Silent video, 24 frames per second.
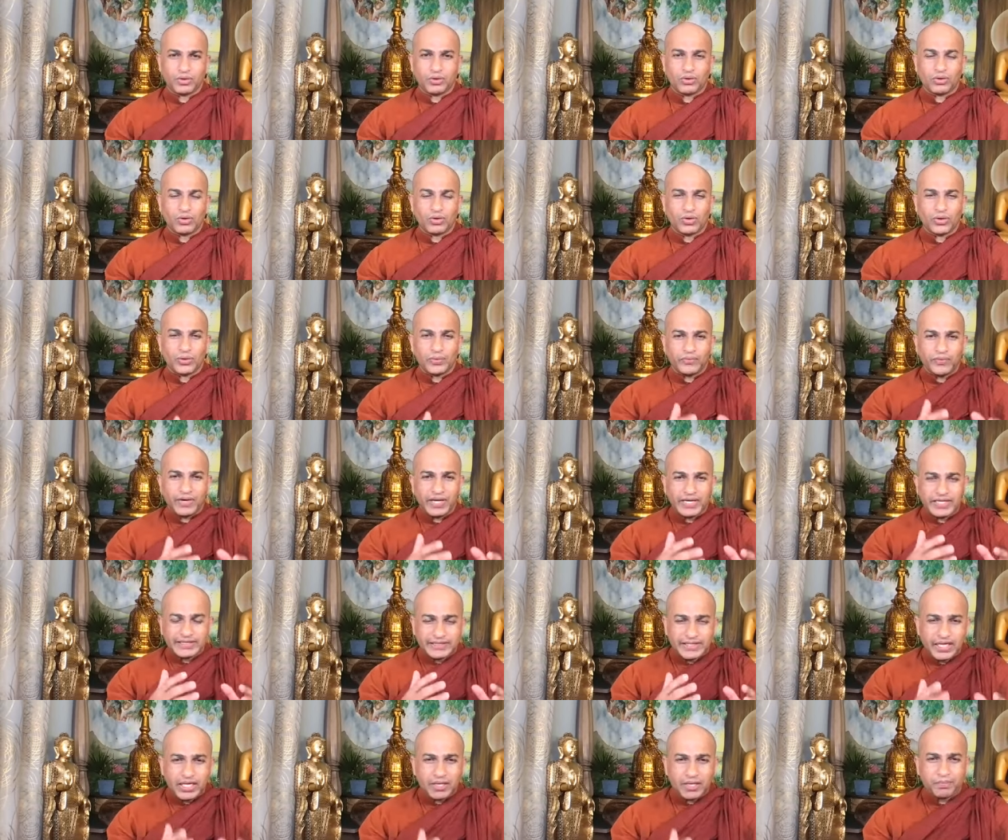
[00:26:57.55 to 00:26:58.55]
or very
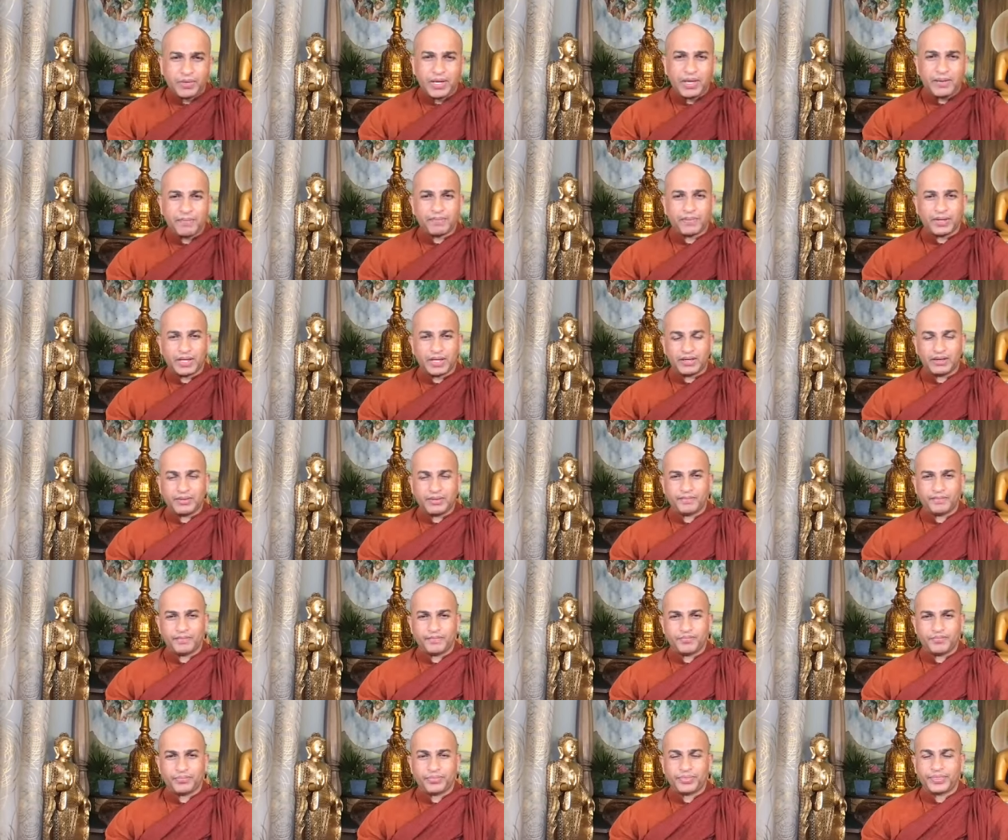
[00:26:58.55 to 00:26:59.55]
sick people
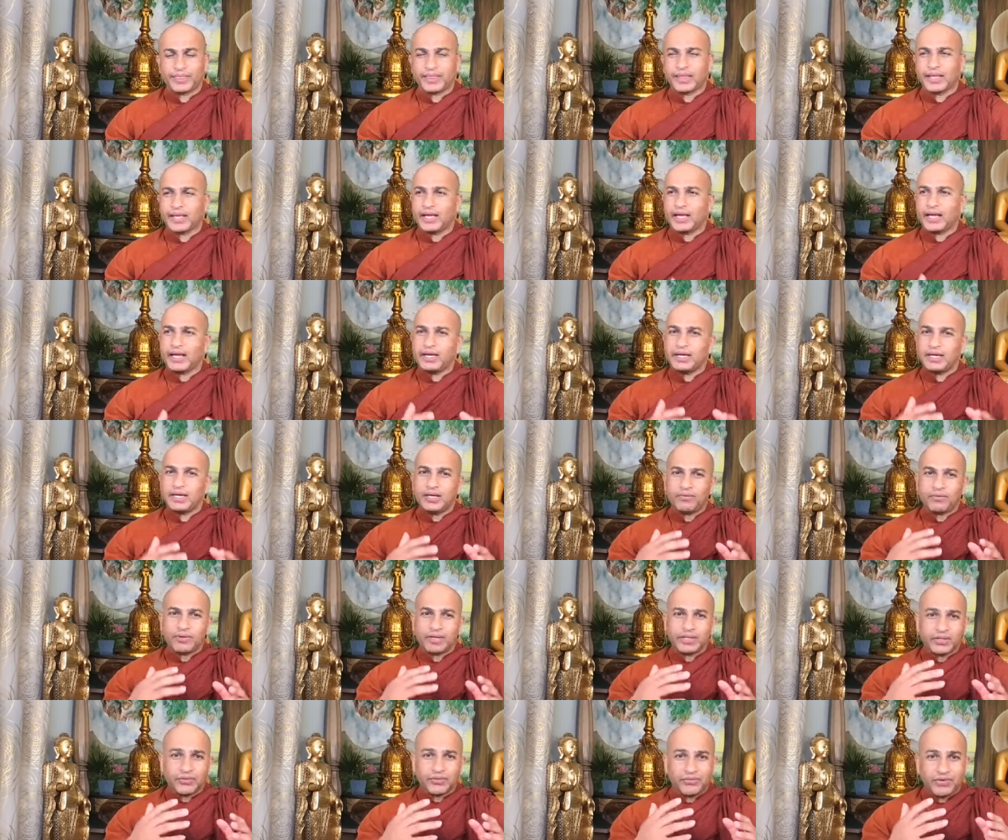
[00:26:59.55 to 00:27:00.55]
and
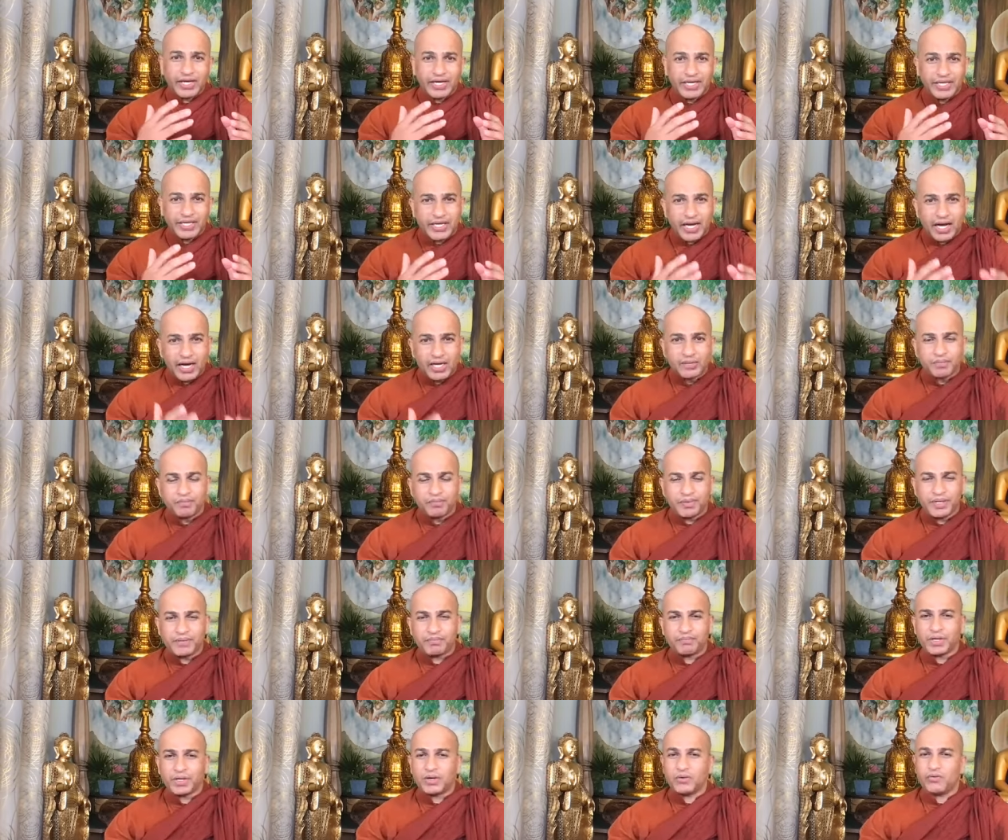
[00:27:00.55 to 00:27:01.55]
even the very young
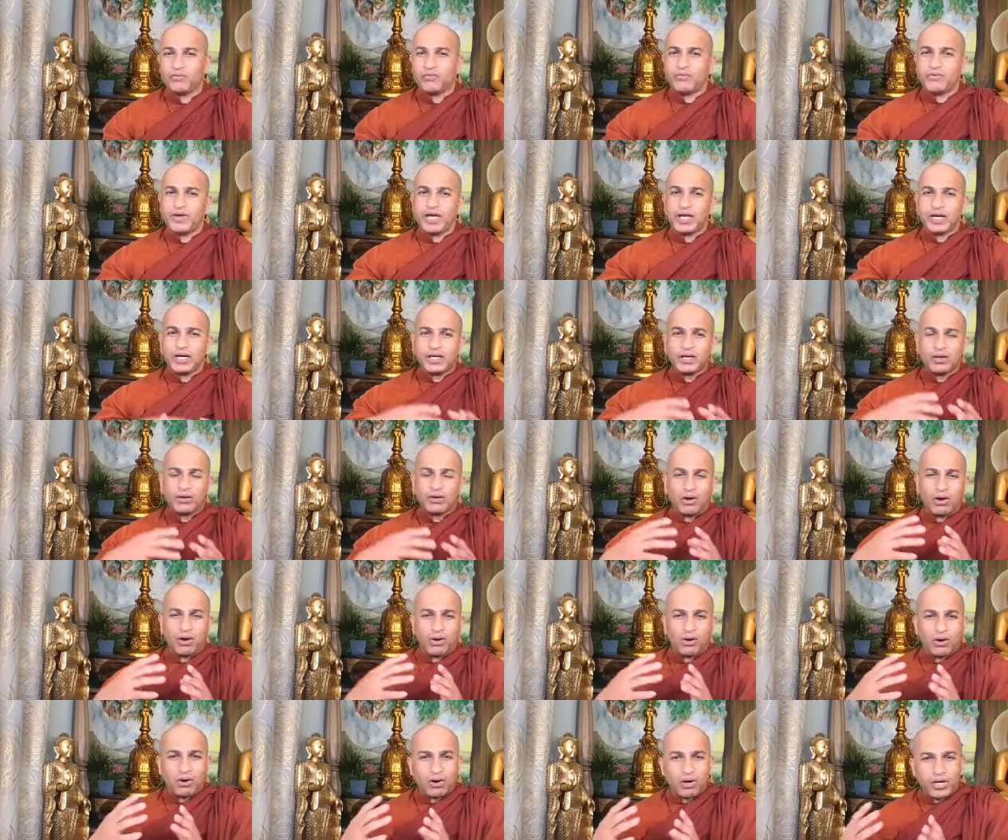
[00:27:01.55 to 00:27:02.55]
people, very
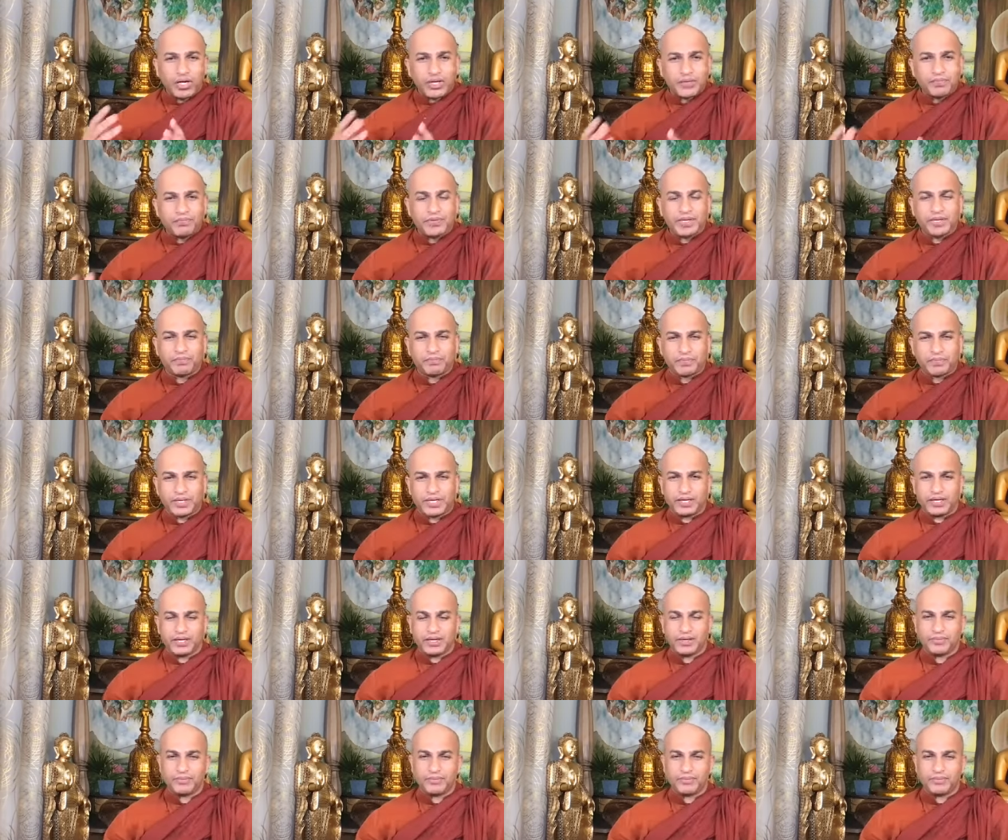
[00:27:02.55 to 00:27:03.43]
old people,